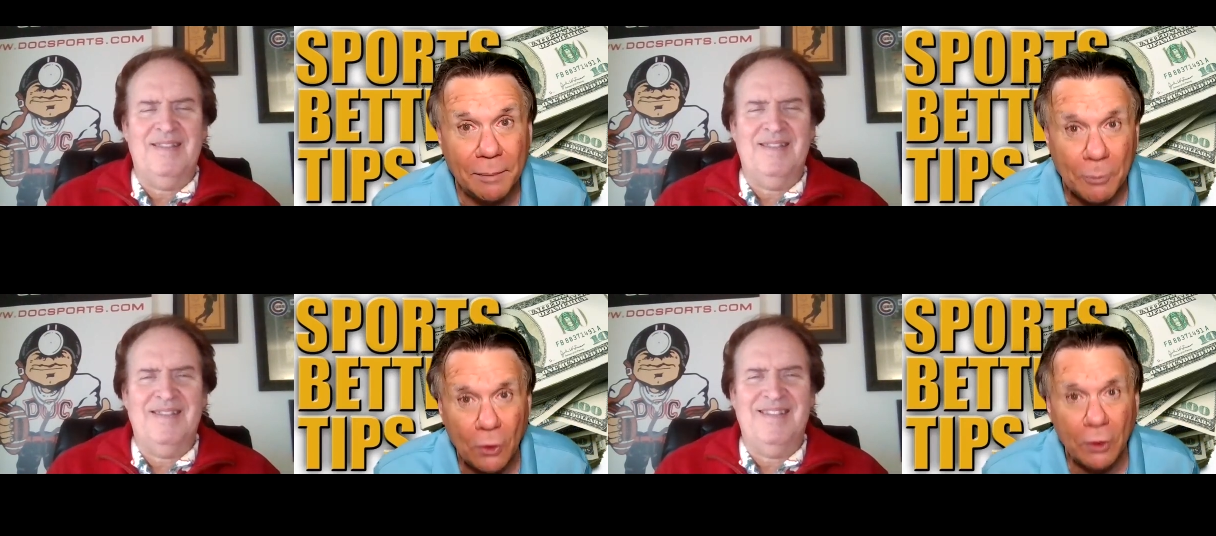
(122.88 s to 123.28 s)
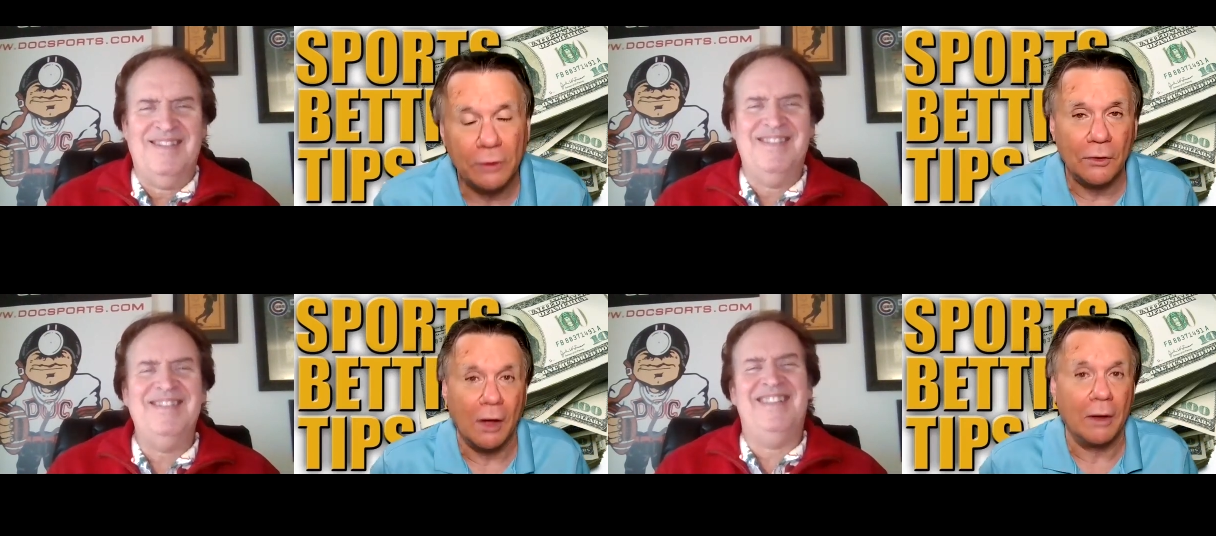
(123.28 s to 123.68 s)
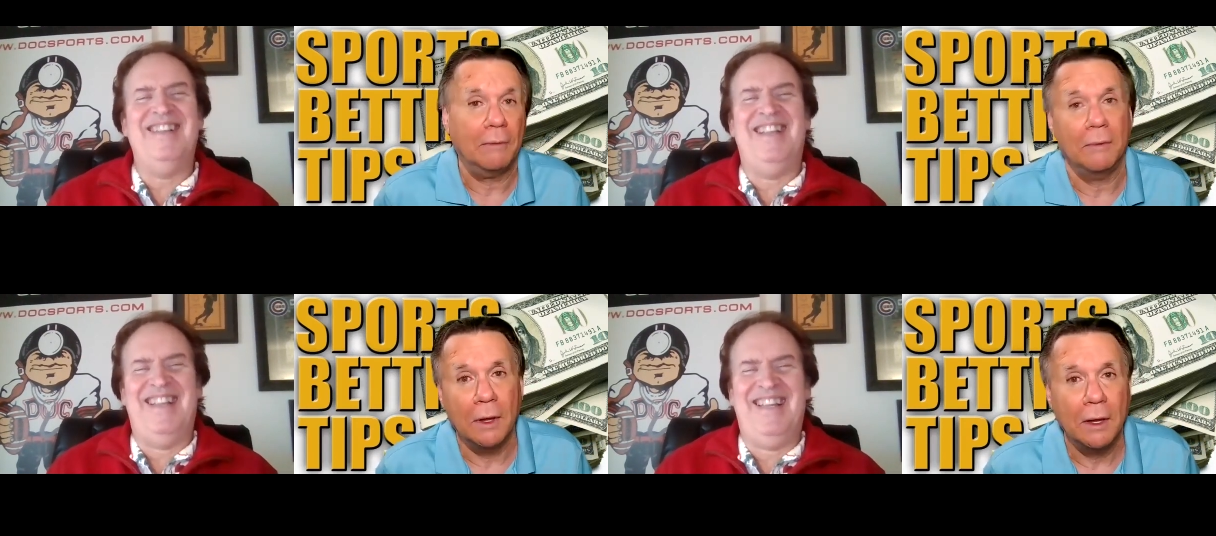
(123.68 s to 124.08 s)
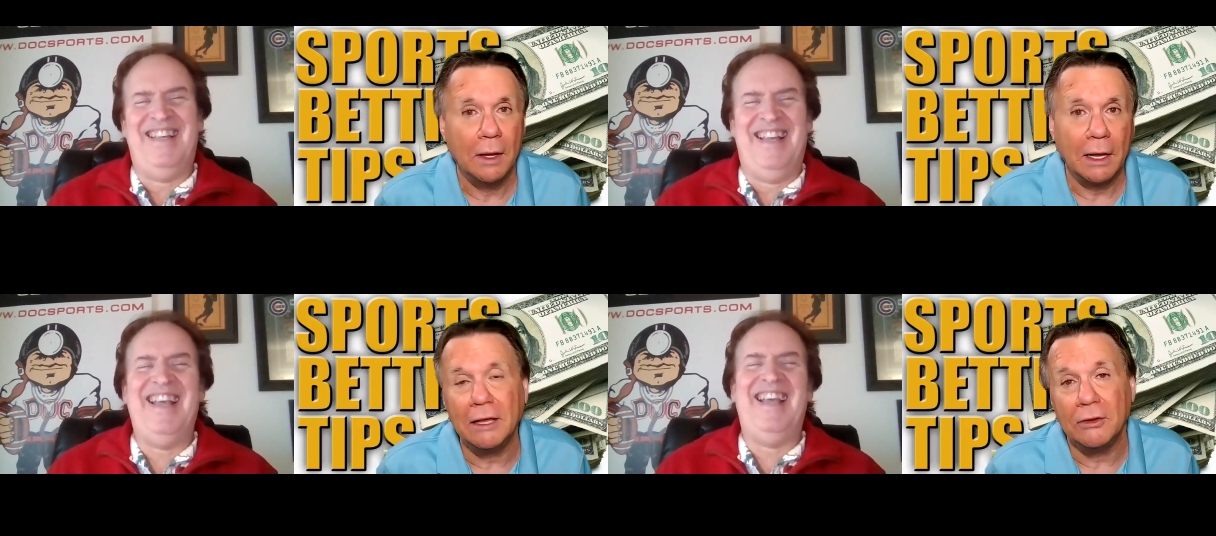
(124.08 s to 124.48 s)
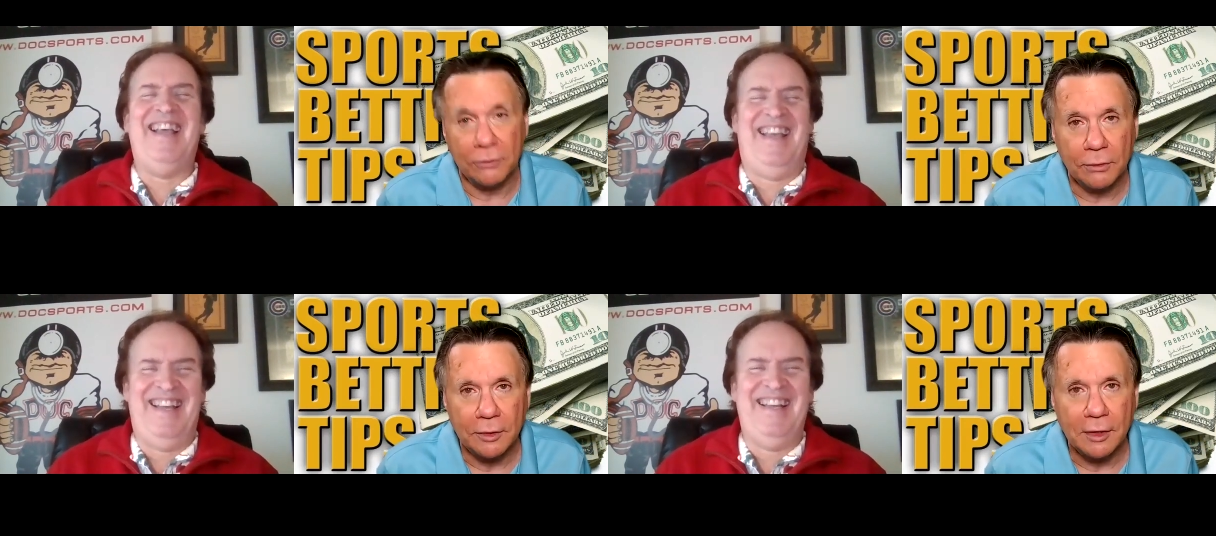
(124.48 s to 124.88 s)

Speaker 1: in the morning, Doug, Eastern